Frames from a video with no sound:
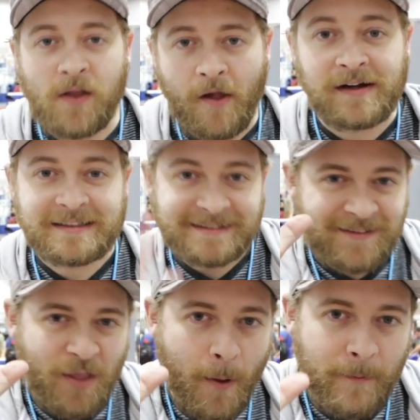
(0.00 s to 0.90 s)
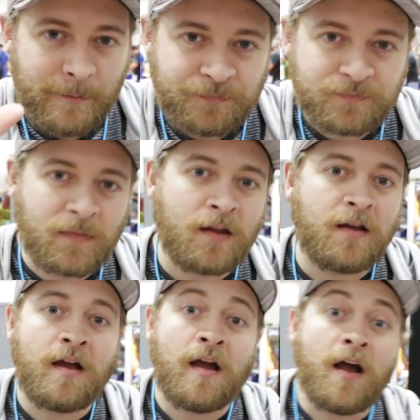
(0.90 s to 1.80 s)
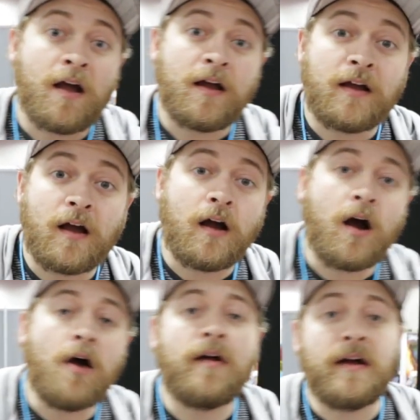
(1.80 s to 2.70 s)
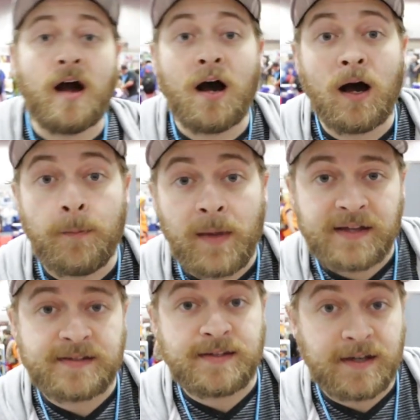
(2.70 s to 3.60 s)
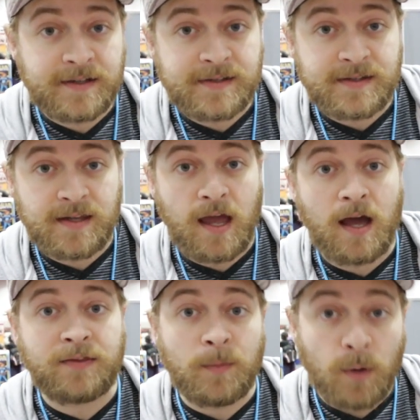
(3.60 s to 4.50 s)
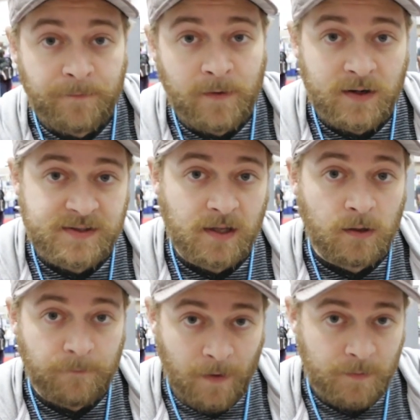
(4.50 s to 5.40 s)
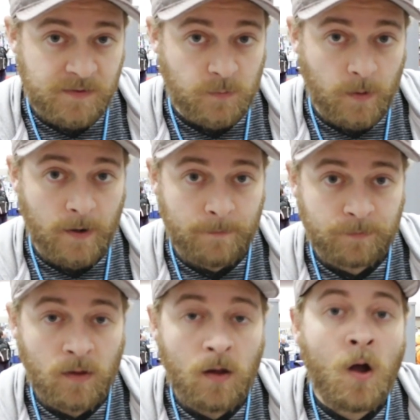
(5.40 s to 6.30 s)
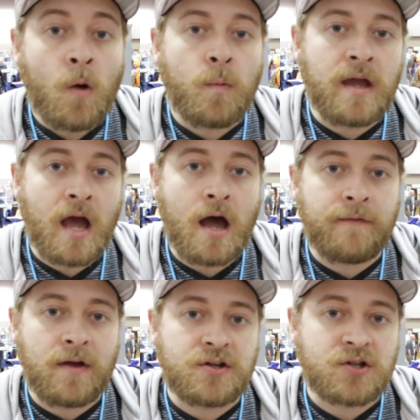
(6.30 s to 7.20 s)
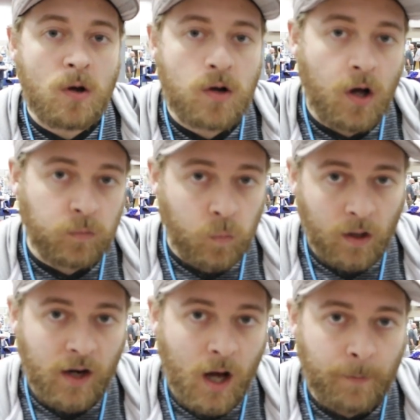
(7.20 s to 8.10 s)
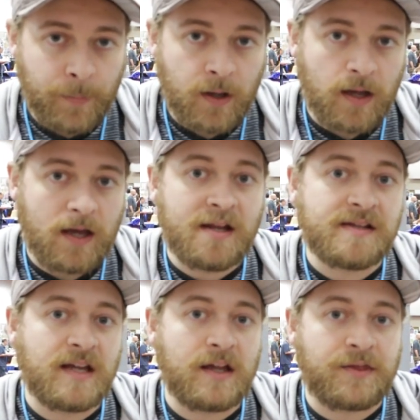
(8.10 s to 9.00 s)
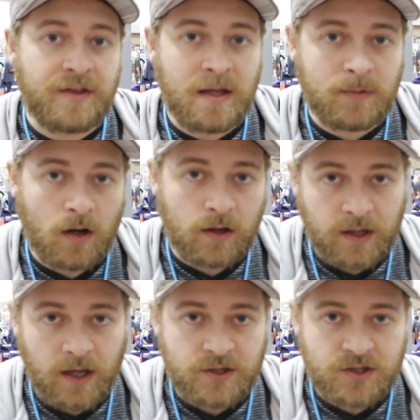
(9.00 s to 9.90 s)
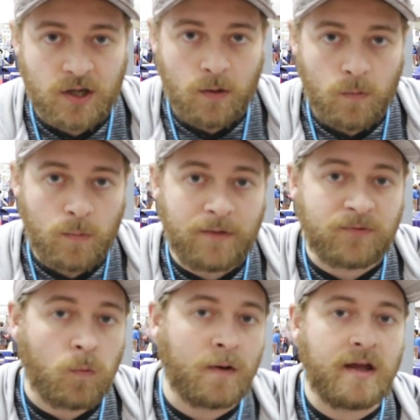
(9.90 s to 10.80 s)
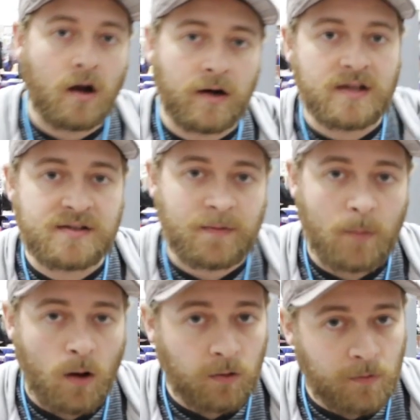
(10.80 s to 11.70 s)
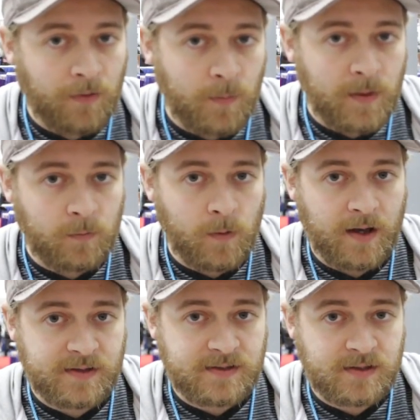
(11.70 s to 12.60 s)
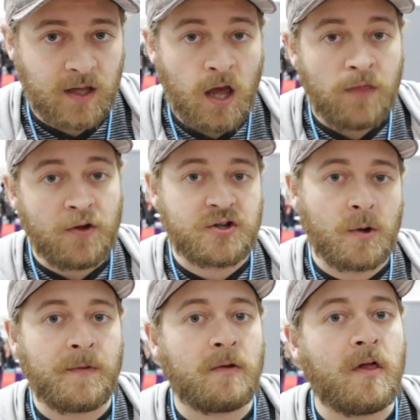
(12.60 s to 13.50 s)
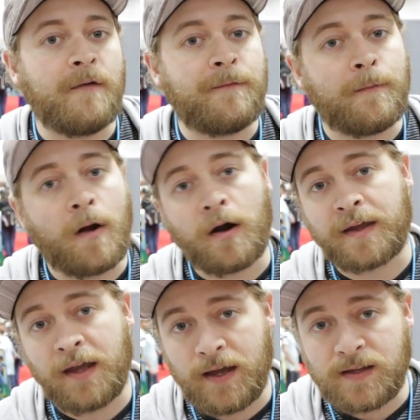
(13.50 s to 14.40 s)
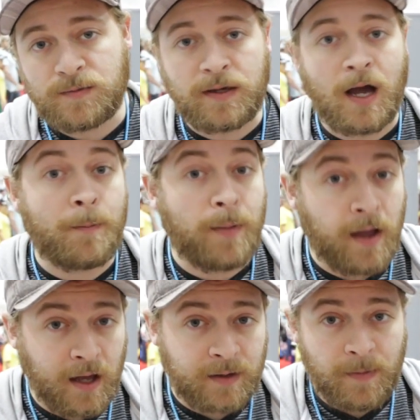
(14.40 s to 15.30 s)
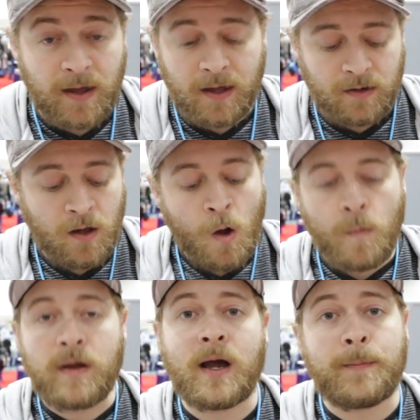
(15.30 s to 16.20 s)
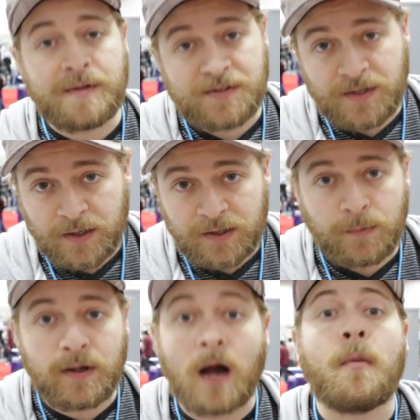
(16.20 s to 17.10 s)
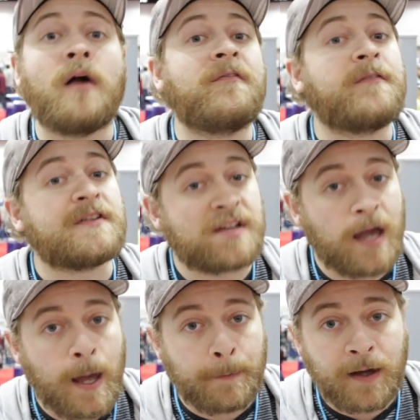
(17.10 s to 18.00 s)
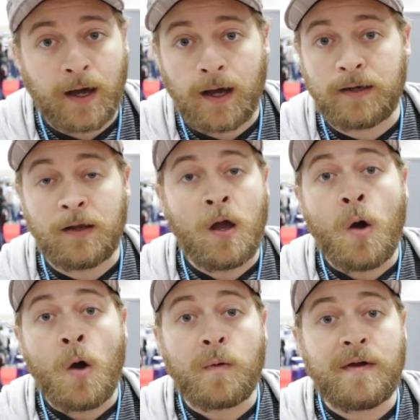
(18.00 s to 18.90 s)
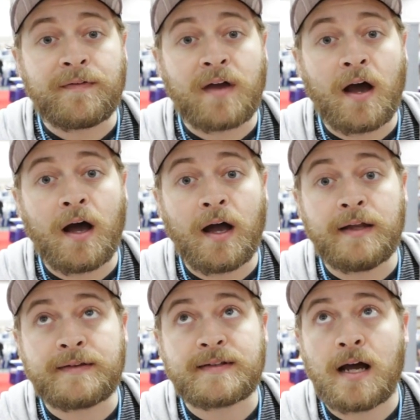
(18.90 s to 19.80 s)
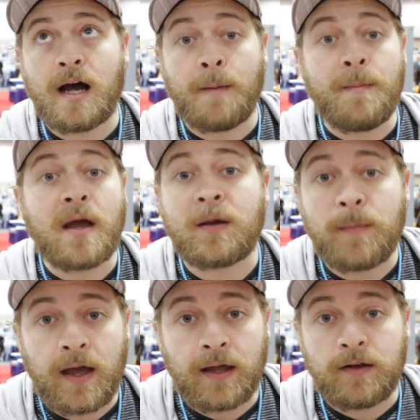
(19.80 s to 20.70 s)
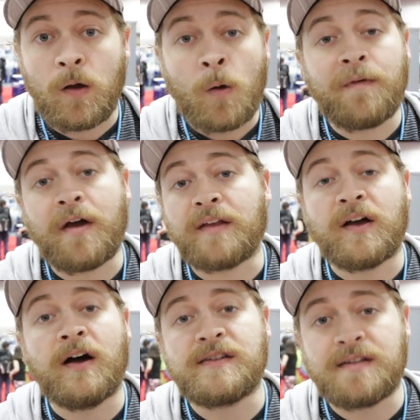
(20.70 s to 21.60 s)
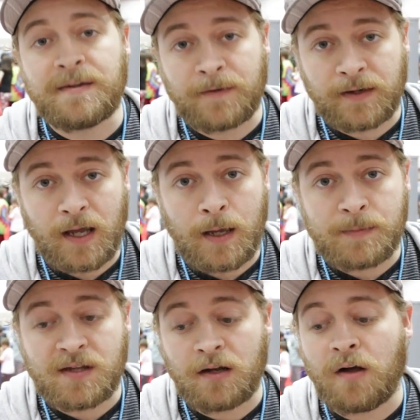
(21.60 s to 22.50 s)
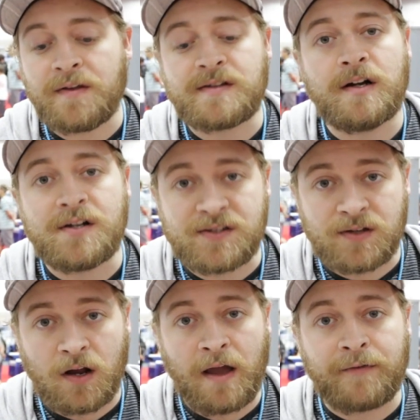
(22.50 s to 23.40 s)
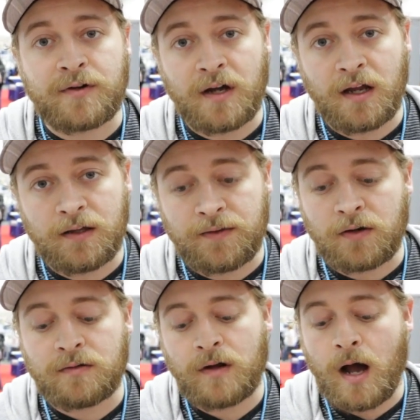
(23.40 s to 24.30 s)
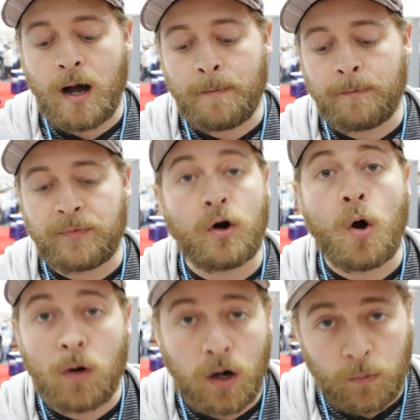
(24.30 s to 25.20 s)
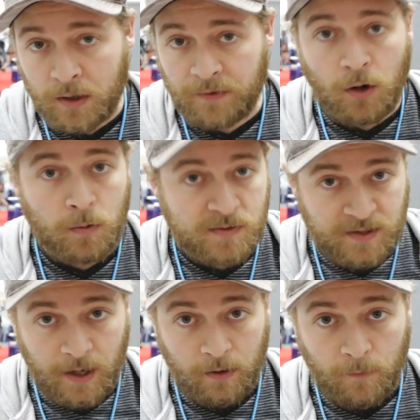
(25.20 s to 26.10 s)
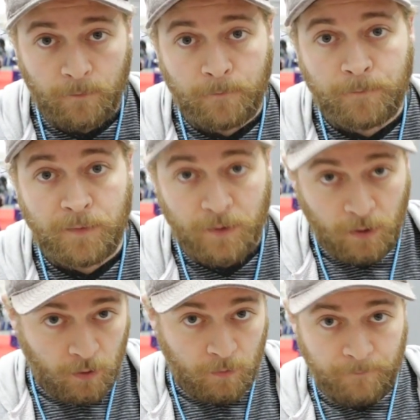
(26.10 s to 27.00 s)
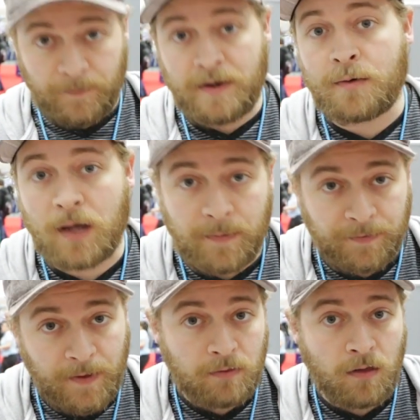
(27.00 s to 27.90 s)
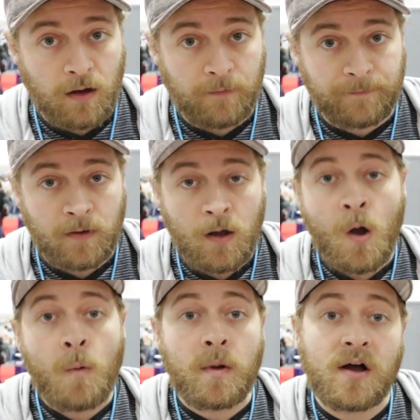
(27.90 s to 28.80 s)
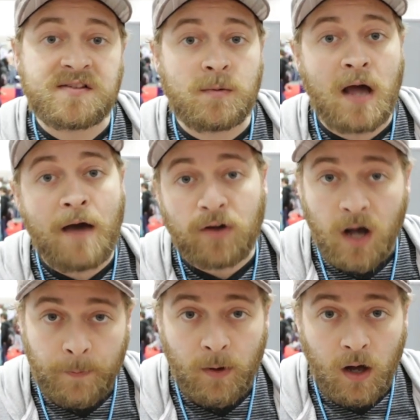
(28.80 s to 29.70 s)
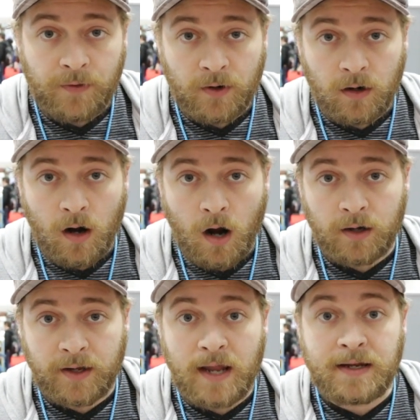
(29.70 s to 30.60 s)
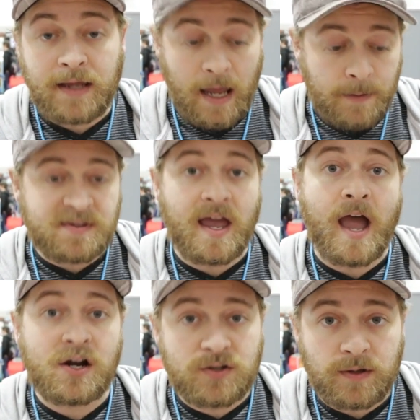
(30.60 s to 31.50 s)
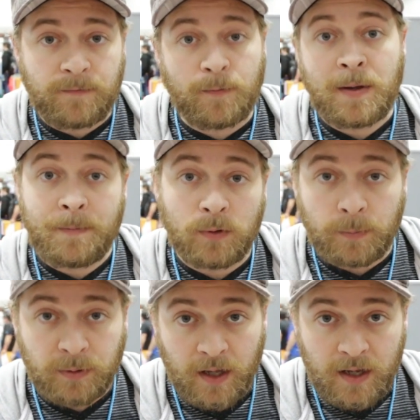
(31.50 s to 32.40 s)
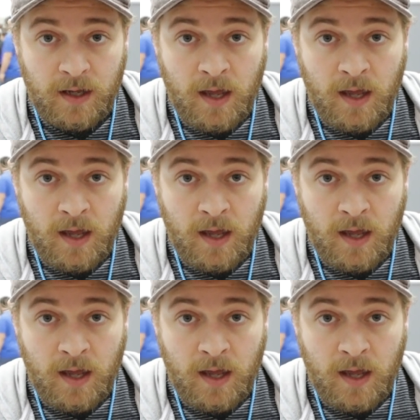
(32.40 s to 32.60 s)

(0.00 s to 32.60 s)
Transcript: Jake, tell us about what you got going on this weekend. All right, uh, May 6th at the Murphy Art Center in Fountain Square, we have a show called One Up. It is a themed arcade show. We have 20 artists from all around the Midwest. They're showing their love from arcades. We got Pac-Man, we got Berserker, we got Marvel vs. Capcom, we've got uh, Mega Man, we've got tons of different games, and all these artists have created their, um, their own artwork and their own style for their video game that they love. We also will have a couple other arcade games, actually, for people to play.